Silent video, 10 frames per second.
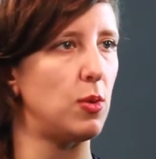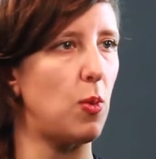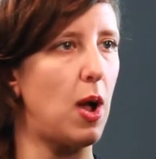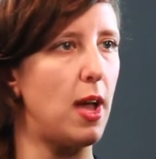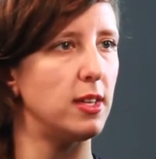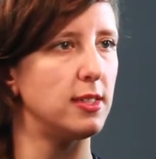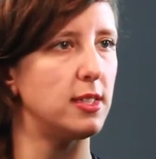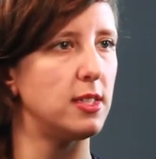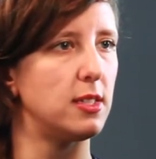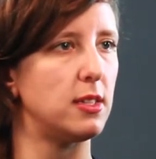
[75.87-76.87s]
wild.
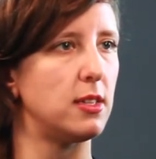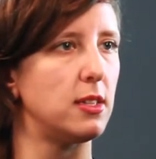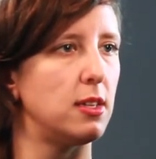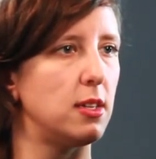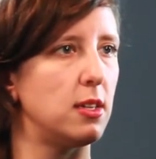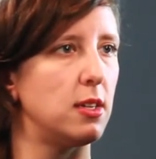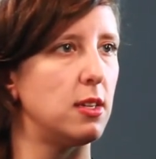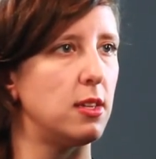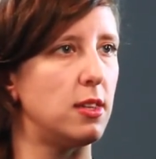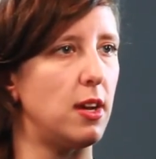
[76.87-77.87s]

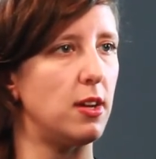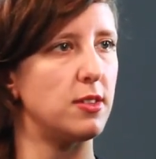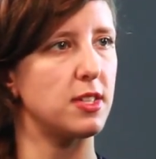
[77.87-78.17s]
The hair is